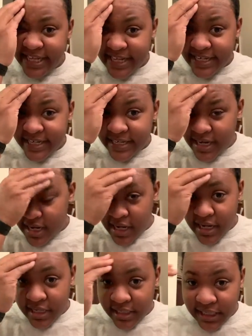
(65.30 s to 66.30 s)
this
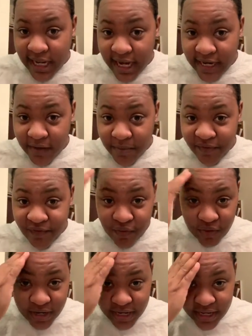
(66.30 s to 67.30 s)
line on my
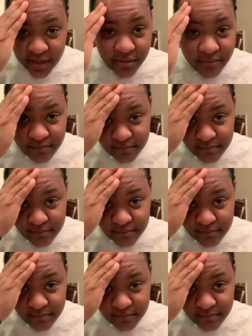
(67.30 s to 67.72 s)
forehead.